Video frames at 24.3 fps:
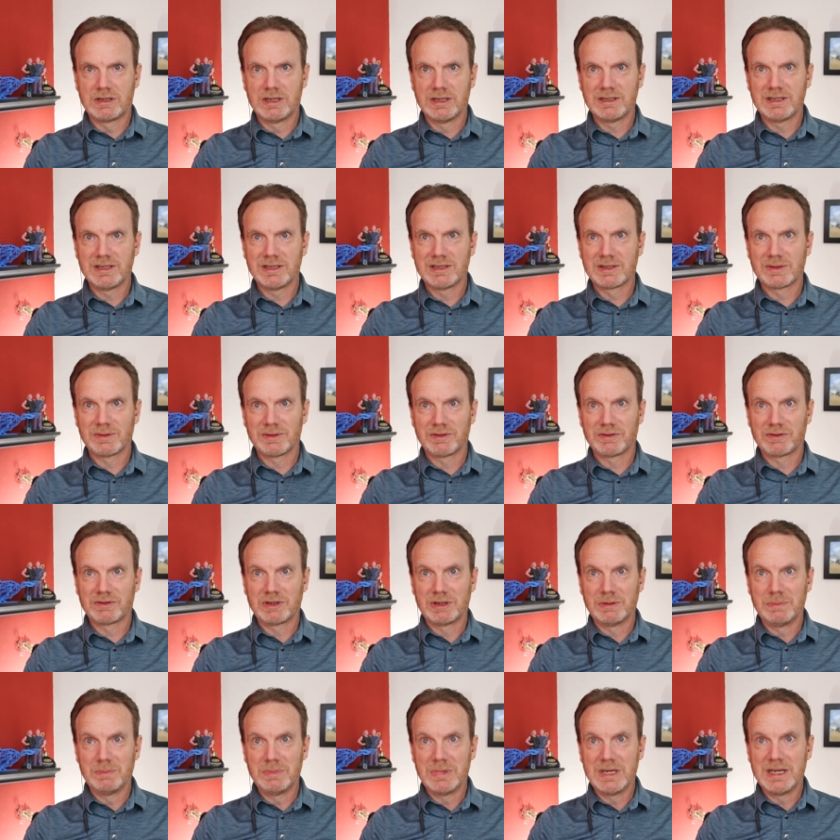this is sort of
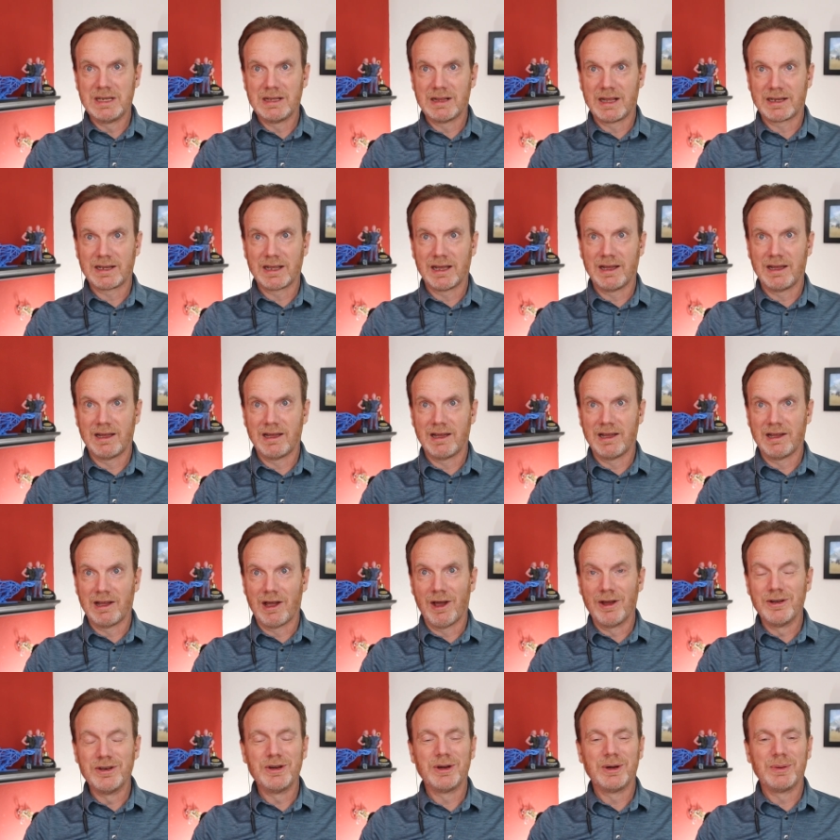to me like a,
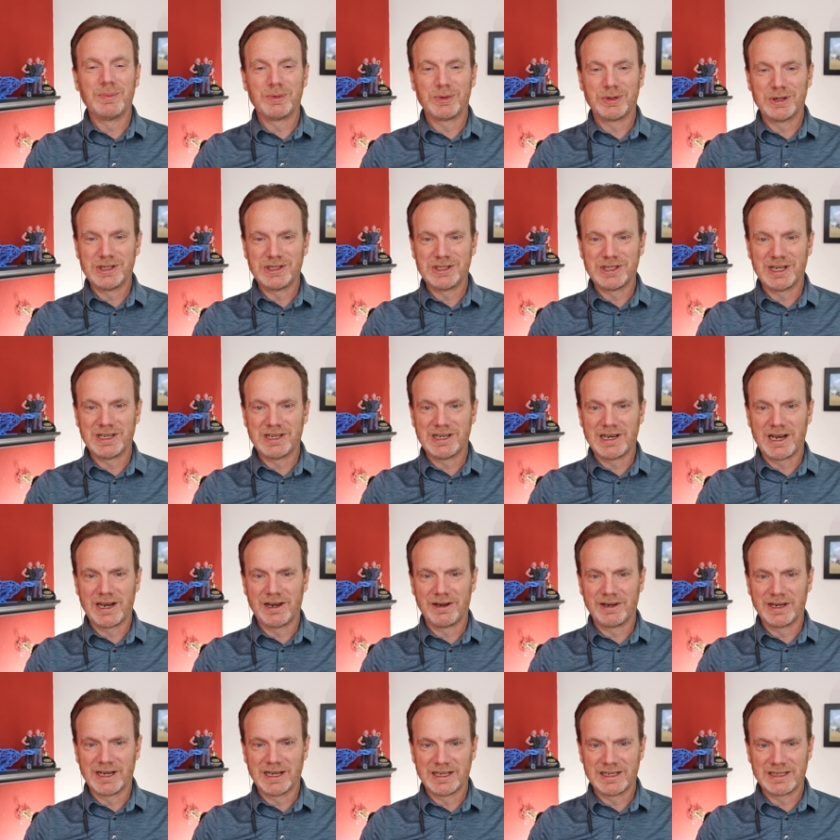a underappreciated
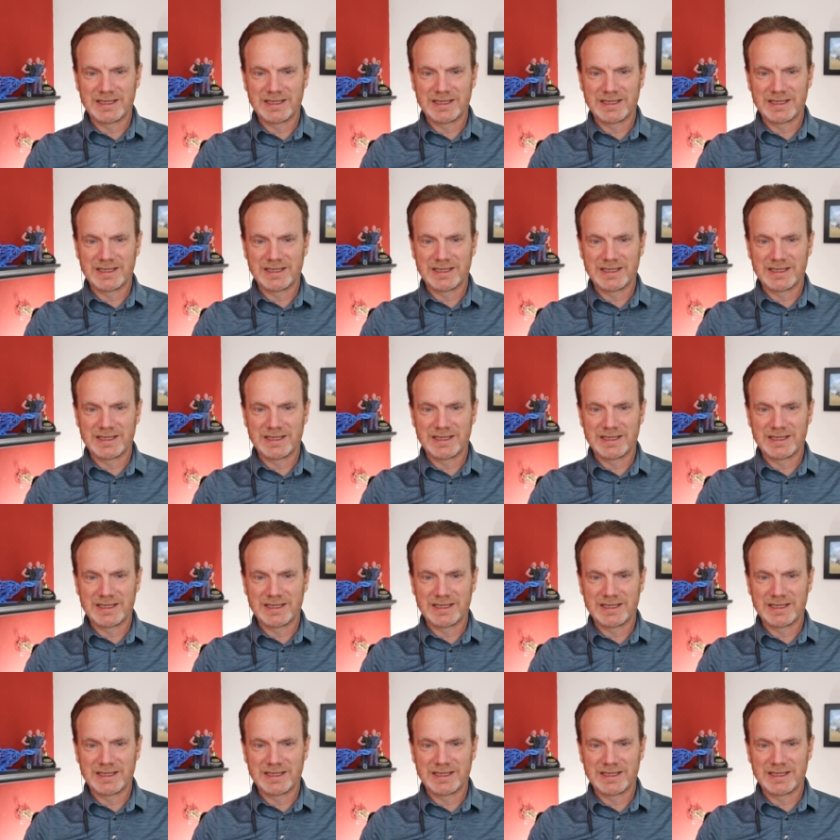area.